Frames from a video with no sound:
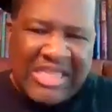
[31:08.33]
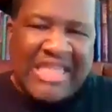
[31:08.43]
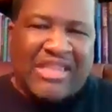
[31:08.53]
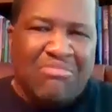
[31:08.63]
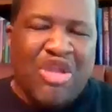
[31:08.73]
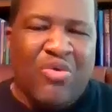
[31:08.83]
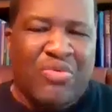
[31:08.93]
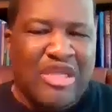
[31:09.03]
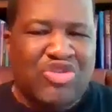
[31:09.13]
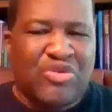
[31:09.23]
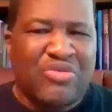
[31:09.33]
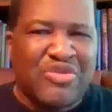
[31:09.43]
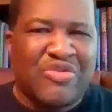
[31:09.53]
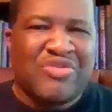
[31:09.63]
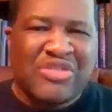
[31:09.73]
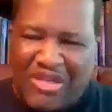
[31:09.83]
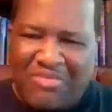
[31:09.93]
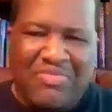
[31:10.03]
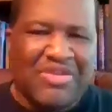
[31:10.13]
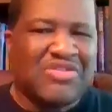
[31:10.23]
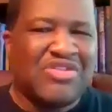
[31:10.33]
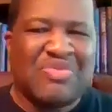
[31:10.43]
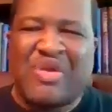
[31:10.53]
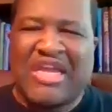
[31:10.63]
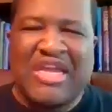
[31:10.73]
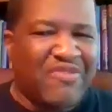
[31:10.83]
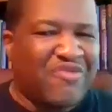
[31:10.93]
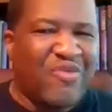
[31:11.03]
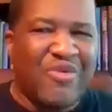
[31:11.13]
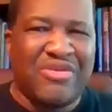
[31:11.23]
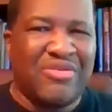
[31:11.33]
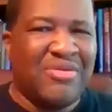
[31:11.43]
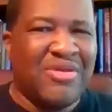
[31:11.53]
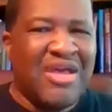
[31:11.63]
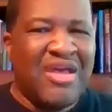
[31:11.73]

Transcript: Let them know that you're still in business, so we're here for you.